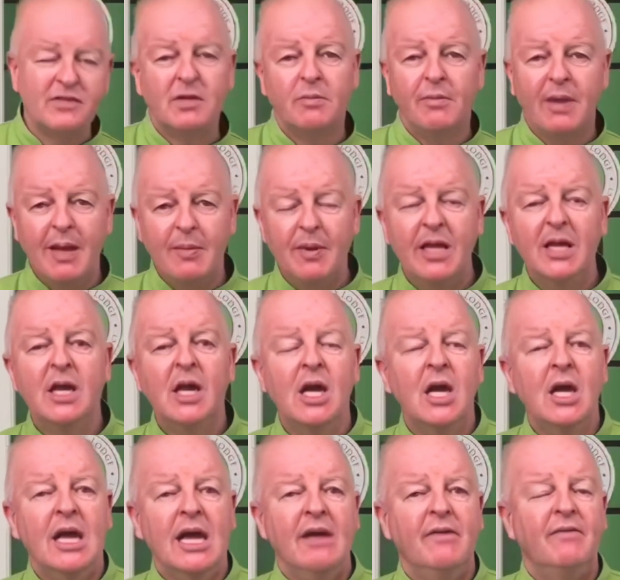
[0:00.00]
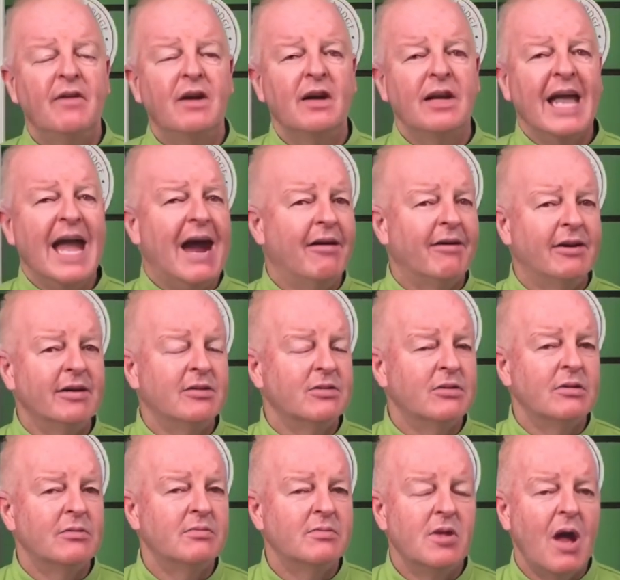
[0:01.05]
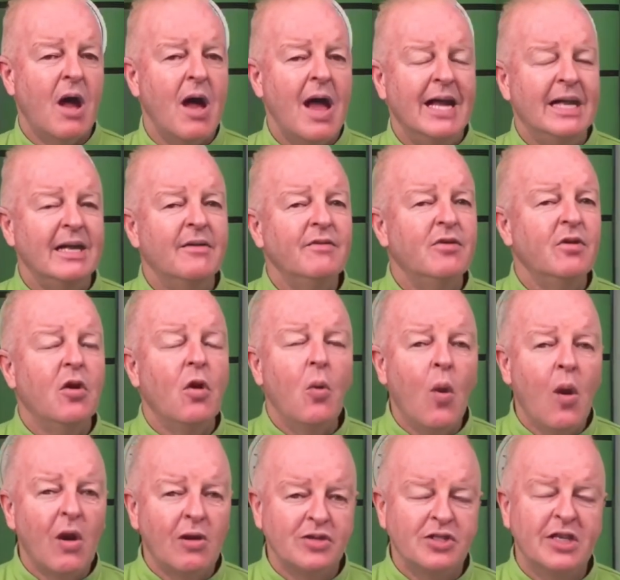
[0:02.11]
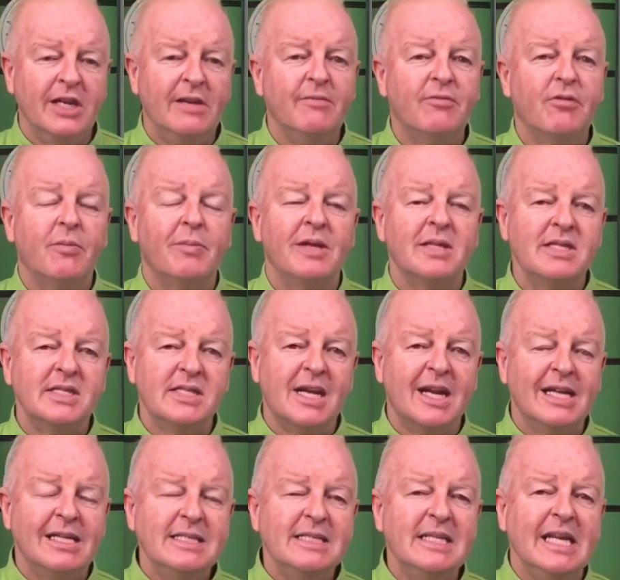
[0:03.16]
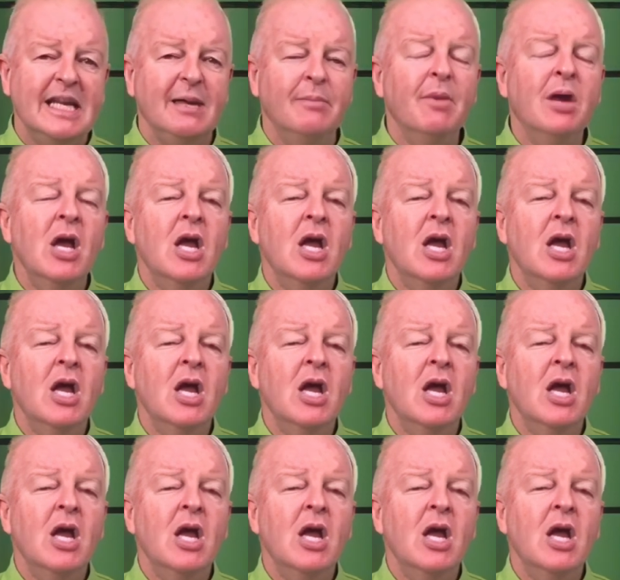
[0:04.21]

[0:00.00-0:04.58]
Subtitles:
So maybe if Karen or any of you are watching from the design team,